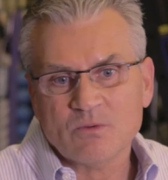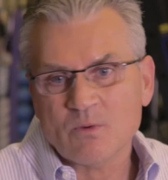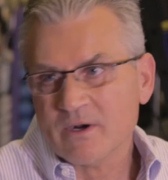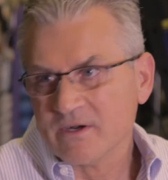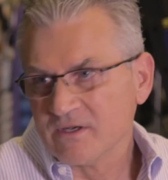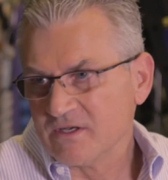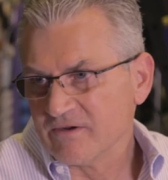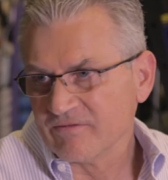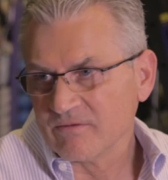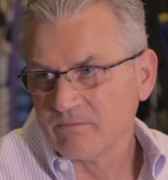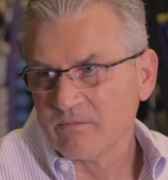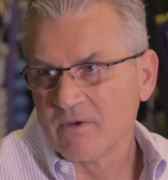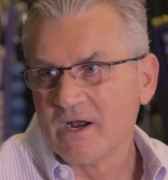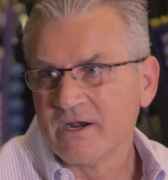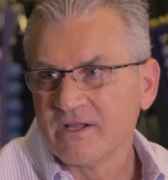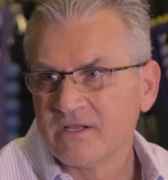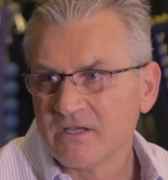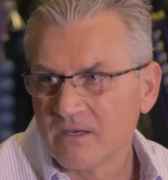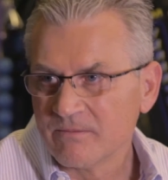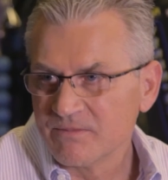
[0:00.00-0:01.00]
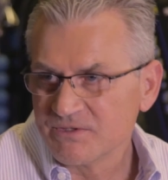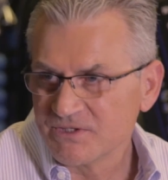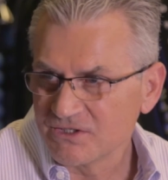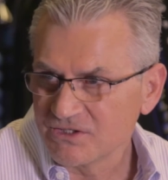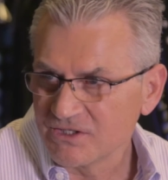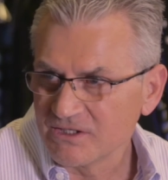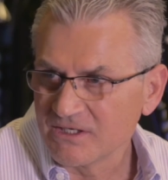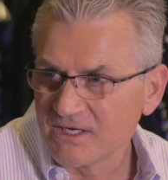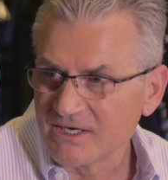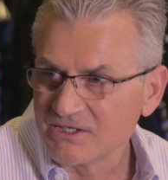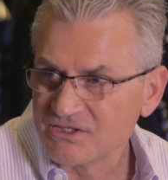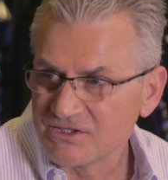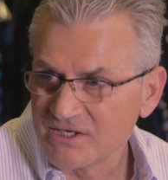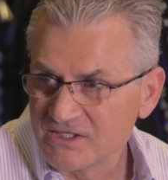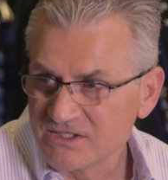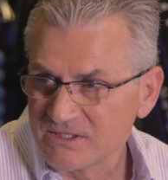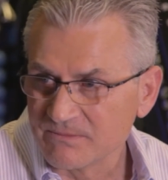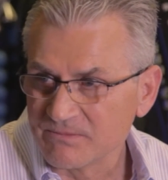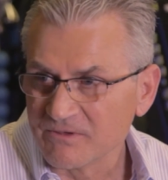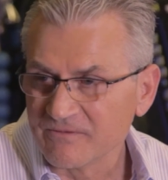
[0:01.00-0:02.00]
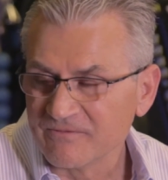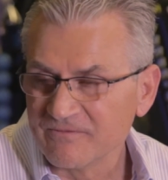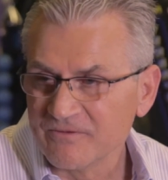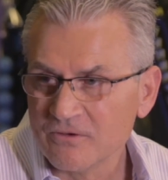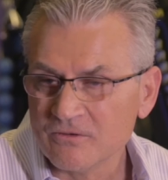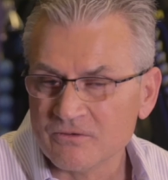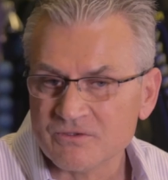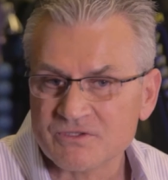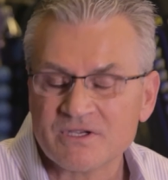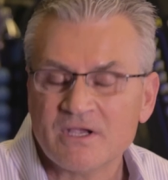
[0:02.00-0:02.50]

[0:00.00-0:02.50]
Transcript: want a different body composition, got to change up your foods.